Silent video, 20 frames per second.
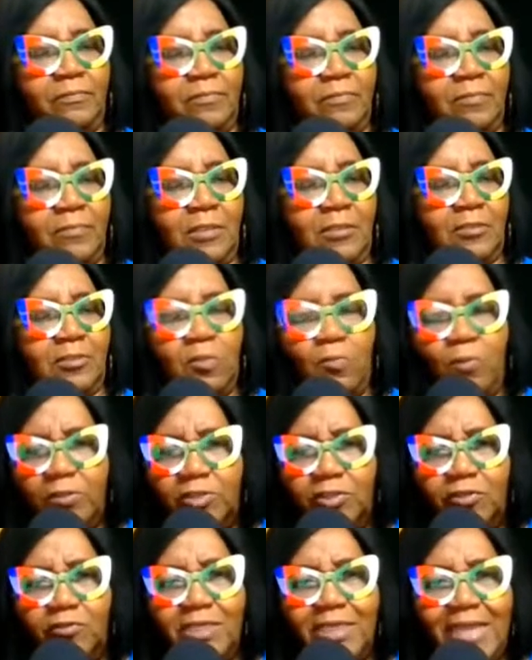Someone
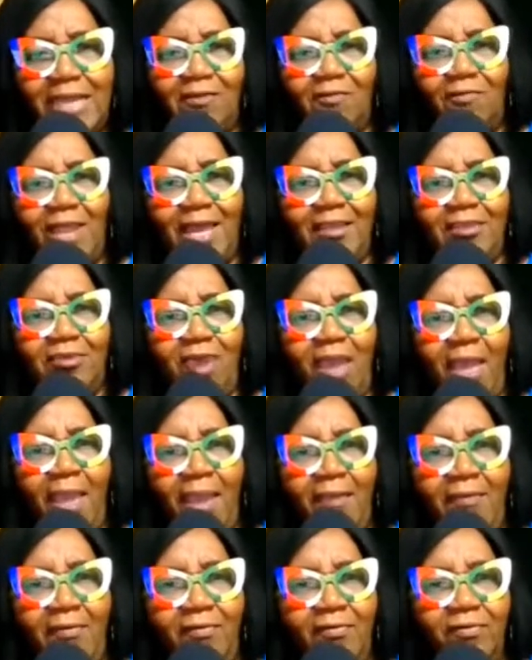told you they don't like your
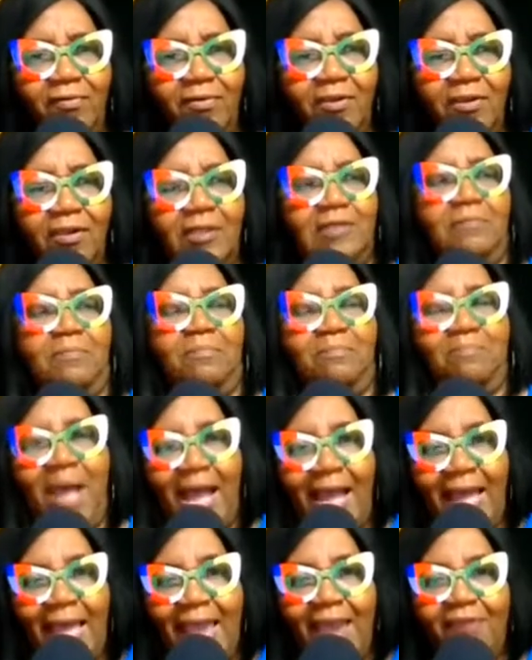hair? My
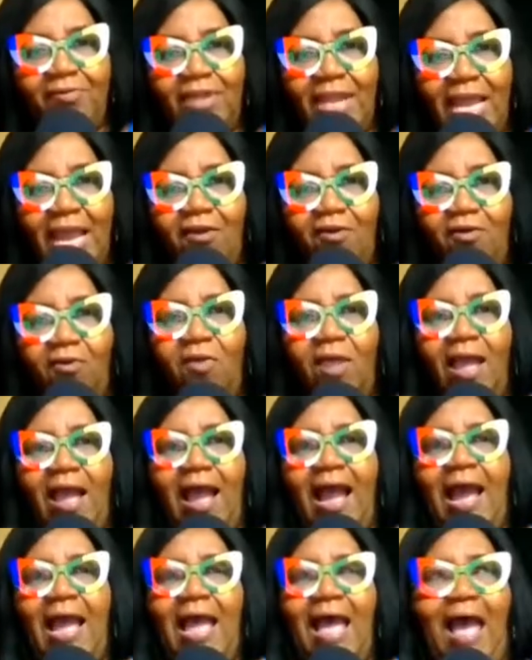hair now,
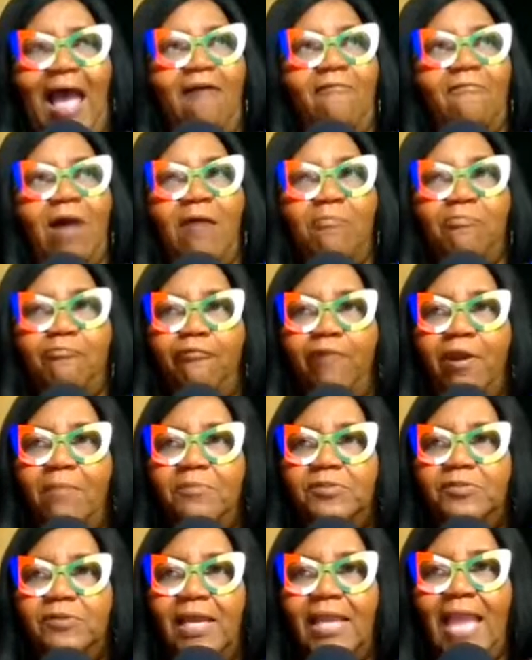I promise
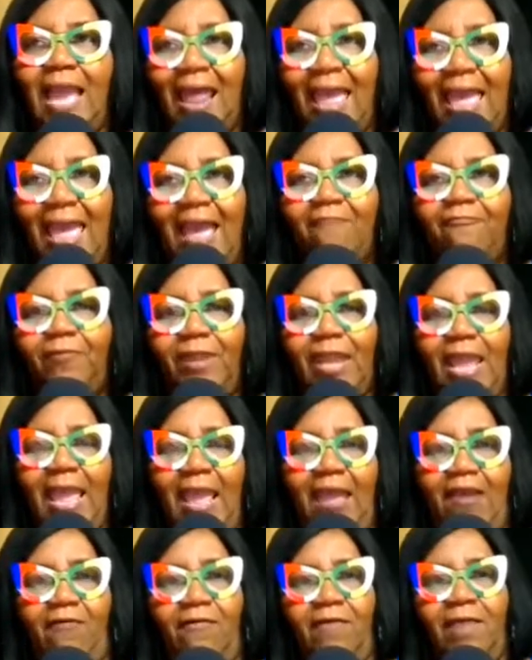you, I got half and
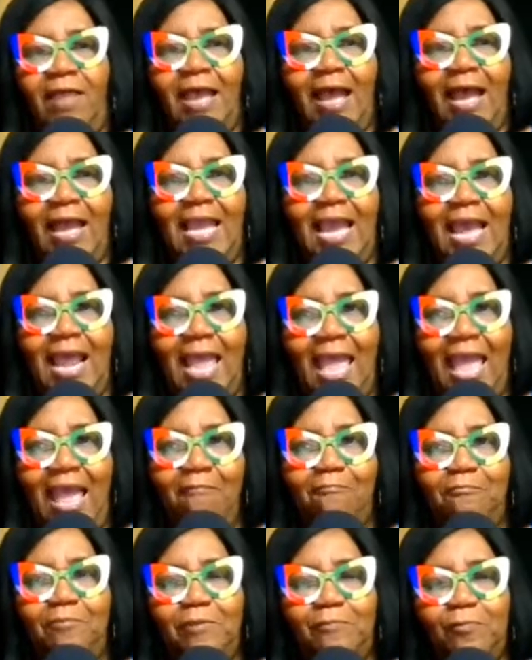half. I got half
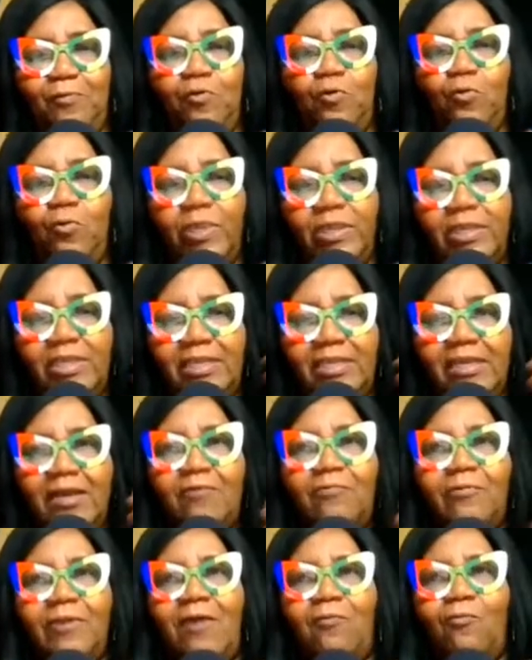people who really love
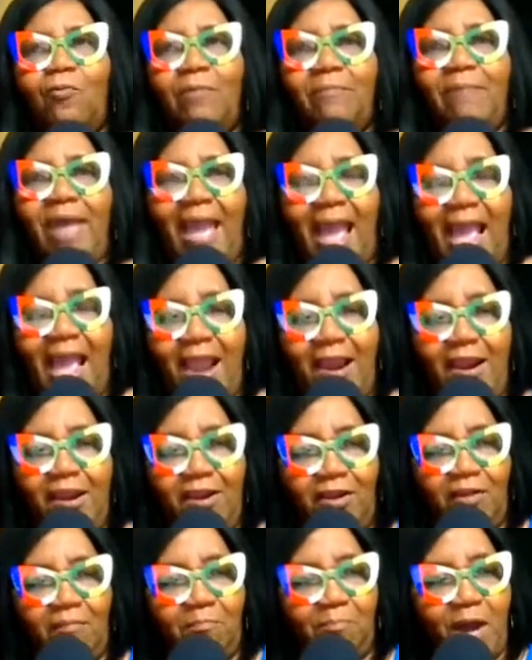when I wear my hair in
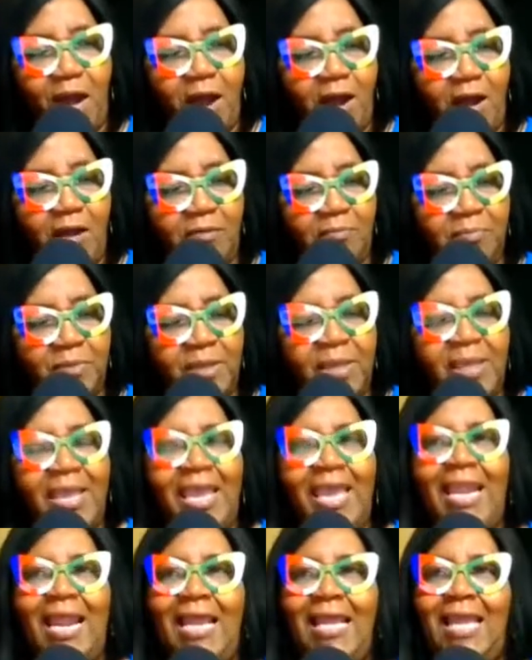a bob,
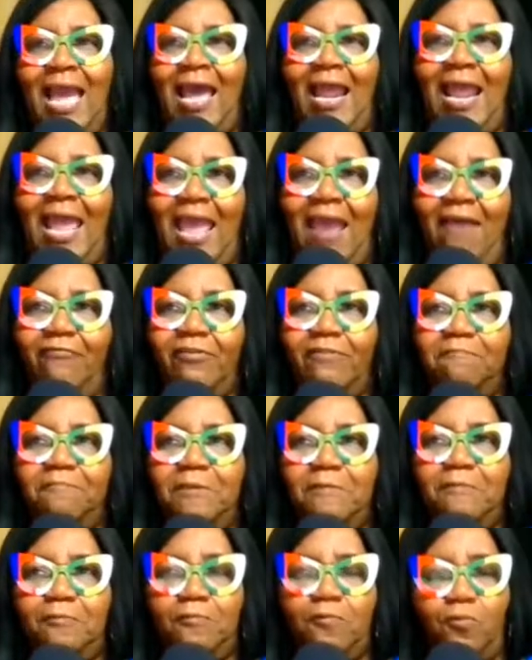and I got half the
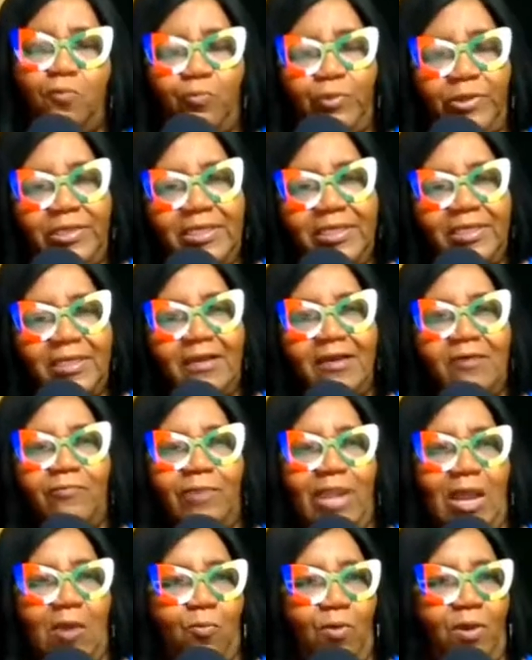people who really love when
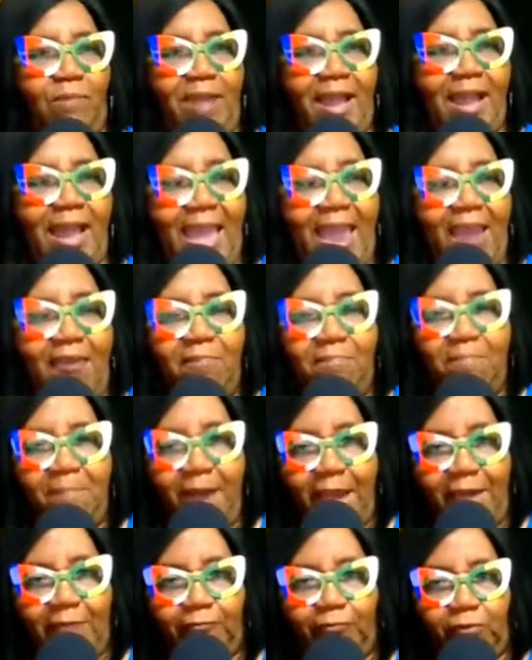I wear my hair in
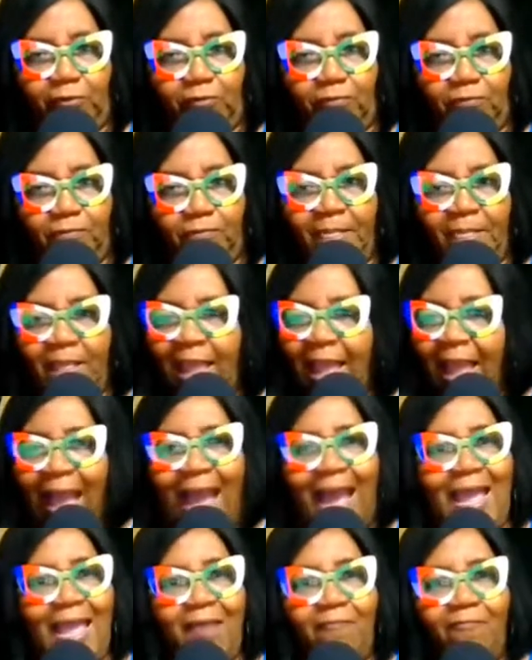micro.
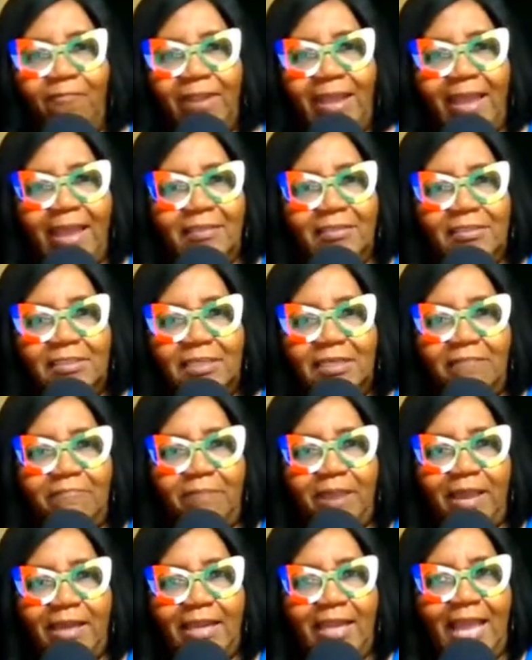I haven't asked
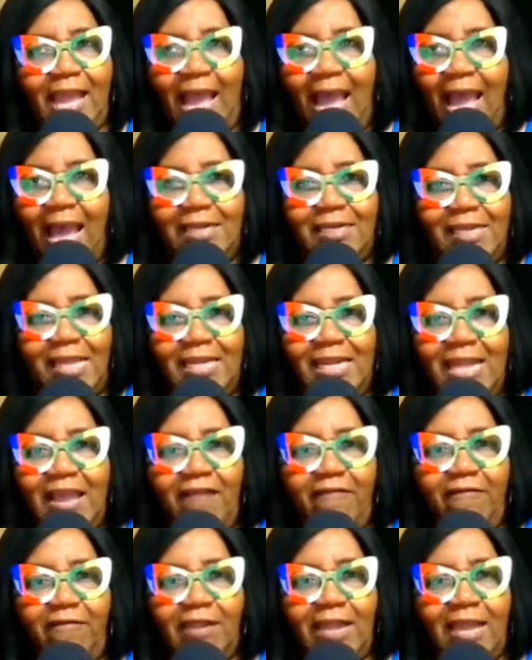anybody how they
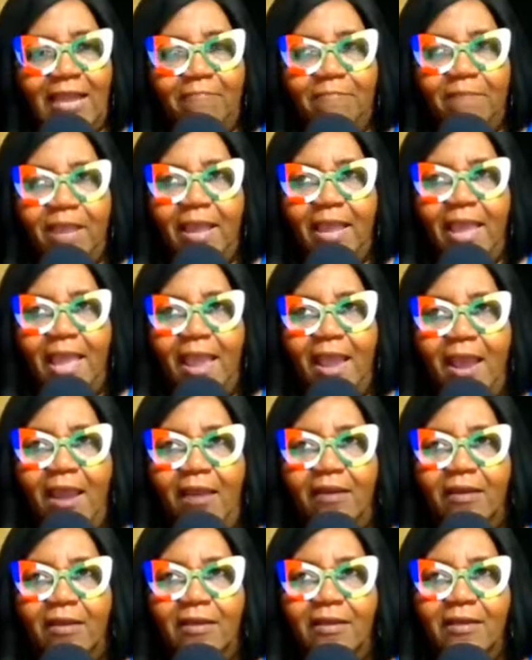like my hair.
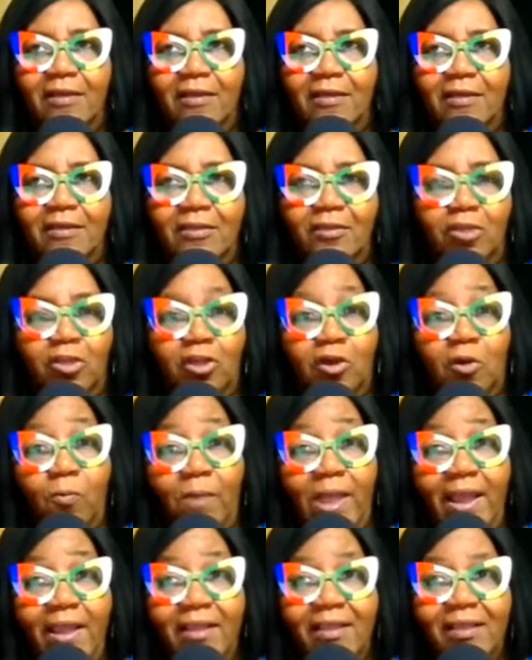You know
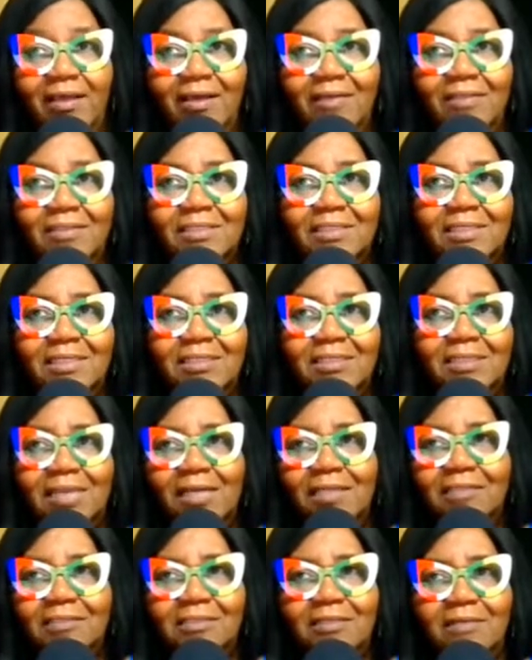why? Because it
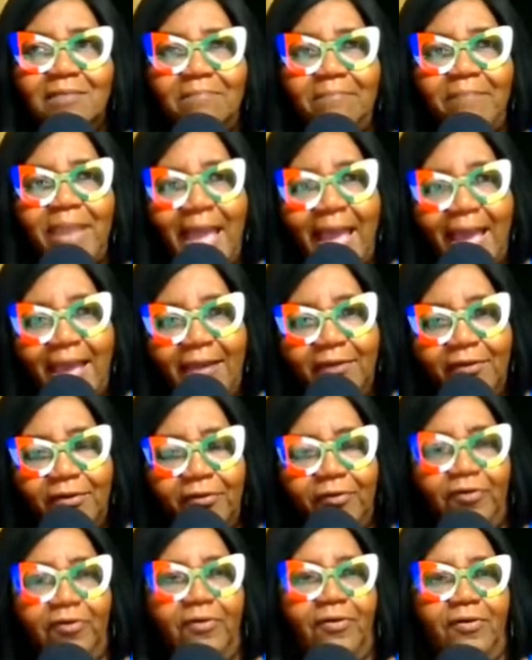doesn't
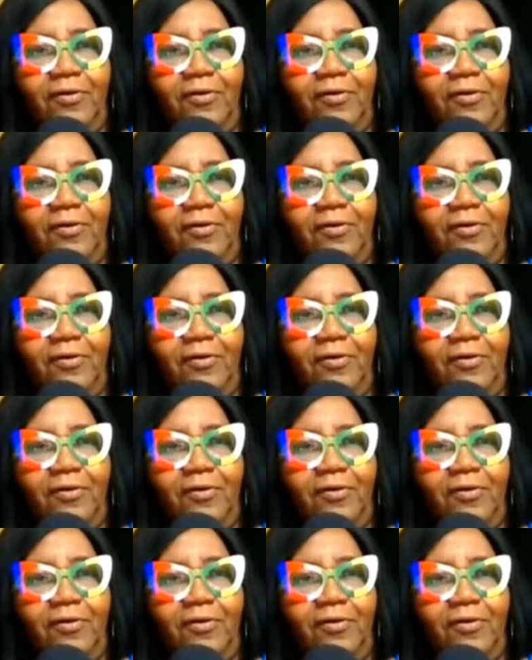matter.